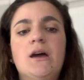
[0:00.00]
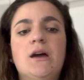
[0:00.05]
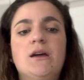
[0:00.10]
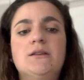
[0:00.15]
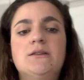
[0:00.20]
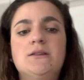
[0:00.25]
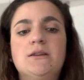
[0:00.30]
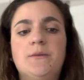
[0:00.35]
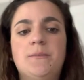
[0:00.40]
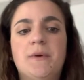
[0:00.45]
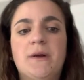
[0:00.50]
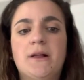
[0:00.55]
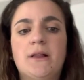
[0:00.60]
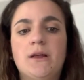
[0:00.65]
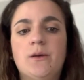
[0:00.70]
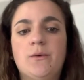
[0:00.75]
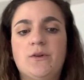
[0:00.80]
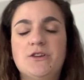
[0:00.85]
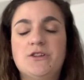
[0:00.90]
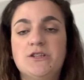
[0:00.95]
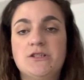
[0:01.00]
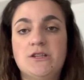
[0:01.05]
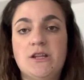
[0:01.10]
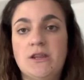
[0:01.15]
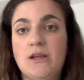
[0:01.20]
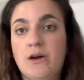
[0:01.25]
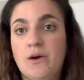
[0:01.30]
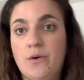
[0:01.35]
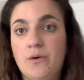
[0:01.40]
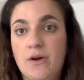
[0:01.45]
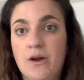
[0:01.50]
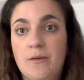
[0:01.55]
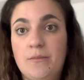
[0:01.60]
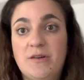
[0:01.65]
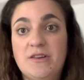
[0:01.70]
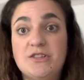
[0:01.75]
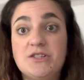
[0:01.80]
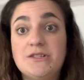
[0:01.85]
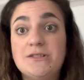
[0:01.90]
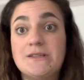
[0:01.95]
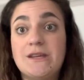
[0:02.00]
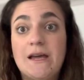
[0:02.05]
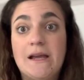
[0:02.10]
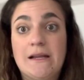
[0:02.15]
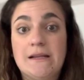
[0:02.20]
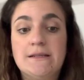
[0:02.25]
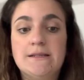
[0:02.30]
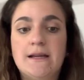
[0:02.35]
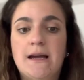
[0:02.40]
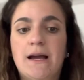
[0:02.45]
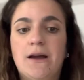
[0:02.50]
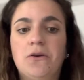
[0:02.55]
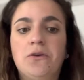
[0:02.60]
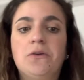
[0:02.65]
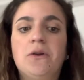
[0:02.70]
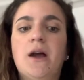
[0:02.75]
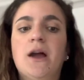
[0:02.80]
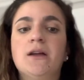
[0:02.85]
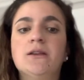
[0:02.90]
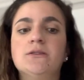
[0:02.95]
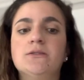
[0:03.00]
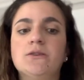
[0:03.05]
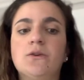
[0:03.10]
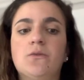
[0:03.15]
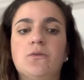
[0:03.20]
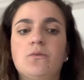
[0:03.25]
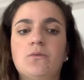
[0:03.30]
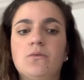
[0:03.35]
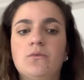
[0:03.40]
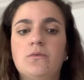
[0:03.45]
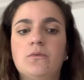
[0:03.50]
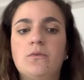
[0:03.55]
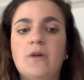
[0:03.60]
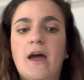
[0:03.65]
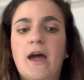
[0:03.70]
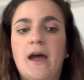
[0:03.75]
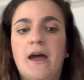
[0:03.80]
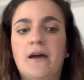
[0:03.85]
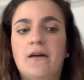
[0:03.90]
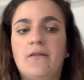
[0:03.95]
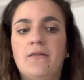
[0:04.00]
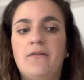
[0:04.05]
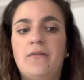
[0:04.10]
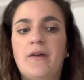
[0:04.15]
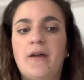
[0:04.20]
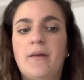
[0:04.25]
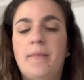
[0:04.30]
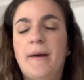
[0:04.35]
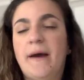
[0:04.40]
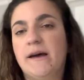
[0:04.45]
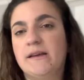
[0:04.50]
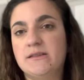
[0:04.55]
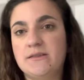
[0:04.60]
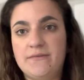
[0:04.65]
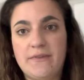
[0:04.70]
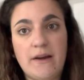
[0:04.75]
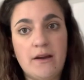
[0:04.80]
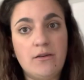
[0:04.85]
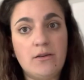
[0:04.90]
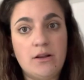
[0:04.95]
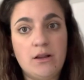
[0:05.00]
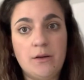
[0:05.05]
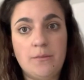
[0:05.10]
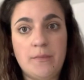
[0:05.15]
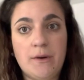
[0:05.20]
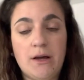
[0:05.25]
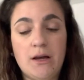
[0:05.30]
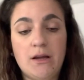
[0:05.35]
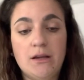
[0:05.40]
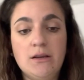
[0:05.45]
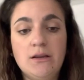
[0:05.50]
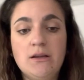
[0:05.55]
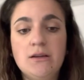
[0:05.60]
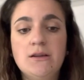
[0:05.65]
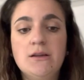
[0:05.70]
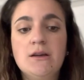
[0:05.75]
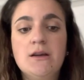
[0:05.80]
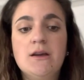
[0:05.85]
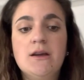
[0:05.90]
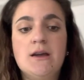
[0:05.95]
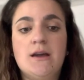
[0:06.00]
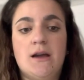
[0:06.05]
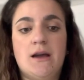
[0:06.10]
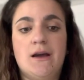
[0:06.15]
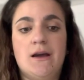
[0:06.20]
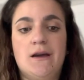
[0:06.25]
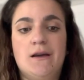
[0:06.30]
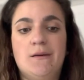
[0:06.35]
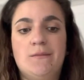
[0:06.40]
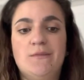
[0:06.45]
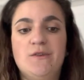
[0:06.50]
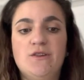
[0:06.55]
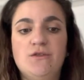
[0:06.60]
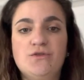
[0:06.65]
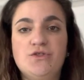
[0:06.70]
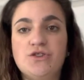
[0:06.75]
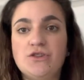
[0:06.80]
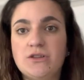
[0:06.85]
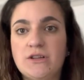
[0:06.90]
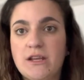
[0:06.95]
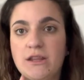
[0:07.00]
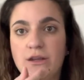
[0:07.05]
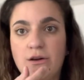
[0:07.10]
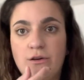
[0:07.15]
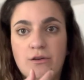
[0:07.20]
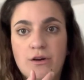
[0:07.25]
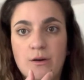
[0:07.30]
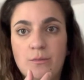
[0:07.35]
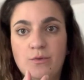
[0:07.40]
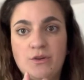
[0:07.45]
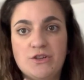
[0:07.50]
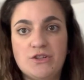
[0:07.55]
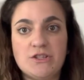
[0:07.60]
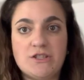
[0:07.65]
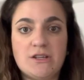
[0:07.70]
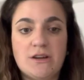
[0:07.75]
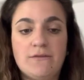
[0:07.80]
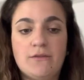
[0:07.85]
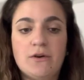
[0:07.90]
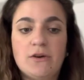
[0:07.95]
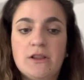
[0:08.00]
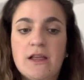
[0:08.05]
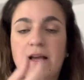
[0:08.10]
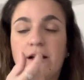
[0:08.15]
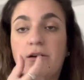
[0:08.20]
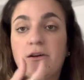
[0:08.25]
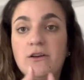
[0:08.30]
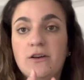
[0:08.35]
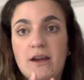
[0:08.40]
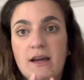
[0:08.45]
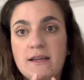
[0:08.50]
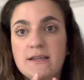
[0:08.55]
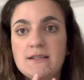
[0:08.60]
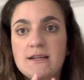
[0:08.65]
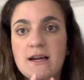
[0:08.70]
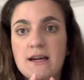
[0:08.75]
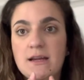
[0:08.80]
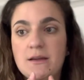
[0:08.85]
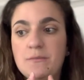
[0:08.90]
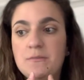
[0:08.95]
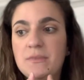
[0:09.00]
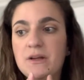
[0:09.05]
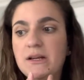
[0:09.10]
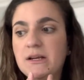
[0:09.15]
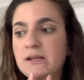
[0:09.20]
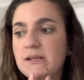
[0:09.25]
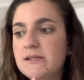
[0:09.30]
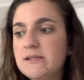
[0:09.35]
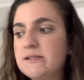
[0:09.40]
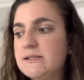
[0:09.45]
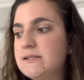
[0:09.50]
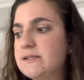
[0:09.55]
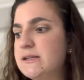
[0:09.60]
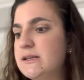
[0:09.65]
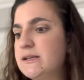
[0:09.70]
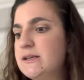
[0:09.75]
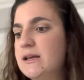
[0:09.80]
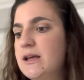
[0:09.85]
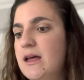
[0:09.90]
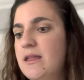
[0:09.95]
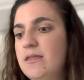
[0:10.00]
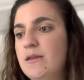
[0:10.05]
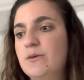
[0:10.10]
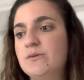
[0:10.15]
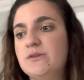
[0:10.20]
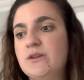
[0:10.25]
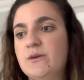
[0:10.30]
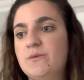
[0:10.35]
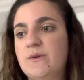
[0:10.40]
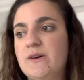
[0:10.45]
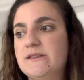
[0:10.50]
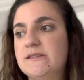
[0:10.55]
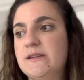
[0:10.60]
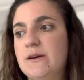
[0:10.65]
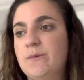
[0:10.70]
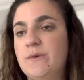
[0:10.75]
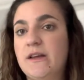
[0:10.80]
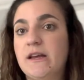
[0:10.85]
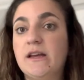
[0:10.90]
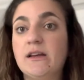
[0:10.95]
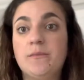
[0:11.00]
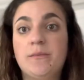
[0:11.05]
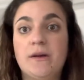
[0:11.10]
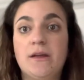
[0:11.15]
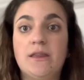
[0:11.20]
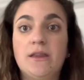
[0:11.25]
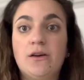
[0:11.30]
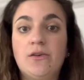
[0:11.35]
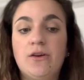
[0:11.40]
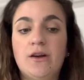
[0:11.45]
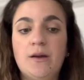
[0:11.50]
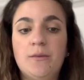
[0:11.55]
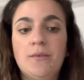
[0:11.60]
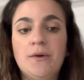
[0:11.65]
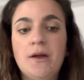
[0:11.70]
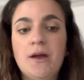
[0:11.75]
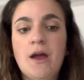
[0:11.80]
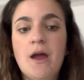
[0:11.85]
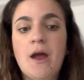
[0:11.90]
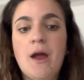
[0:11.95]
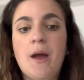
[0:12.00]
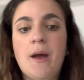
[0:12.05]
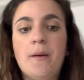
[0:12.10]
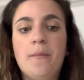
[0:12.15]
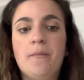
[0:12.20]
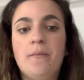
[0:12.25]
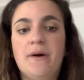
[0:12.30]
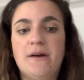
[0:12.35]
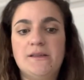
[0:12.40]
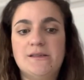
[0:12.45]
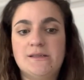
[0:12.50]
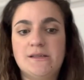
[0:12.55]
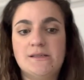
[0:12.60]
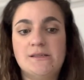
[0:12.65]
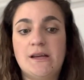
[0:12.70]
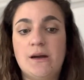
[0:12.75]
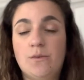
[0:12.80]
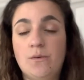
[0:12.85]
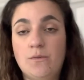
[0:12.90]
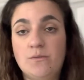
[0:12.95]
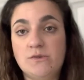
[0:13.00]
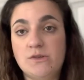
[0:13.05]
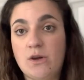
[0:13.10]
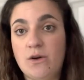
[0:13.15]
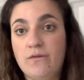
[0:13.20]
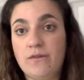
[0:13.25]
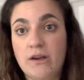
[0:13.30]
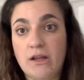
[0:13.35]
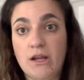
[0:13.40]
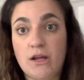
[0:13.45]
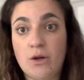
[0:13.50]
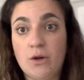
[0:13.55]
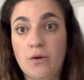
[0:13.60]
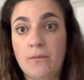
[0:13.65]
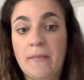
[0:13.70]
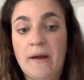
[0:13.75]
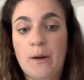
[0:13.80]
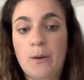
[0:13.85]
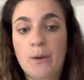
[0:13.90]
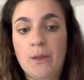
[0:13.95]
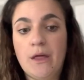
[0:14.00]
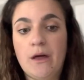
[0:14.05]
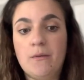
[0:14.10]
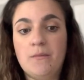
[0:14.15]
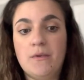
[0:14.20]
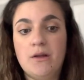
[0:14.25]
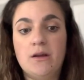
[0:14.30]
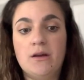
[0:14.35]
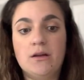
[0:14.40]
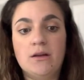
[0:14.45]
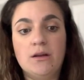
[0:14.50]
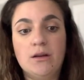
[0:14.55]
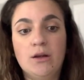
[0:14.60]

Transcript: typically when she's in the crib and she's laying down, I don't have a pacifier clip on. Um, usually in the crib, we just give her like her nighttime binkies, and those are the ones that we keep in the crib but since that one was already in her mouth, I'm gonna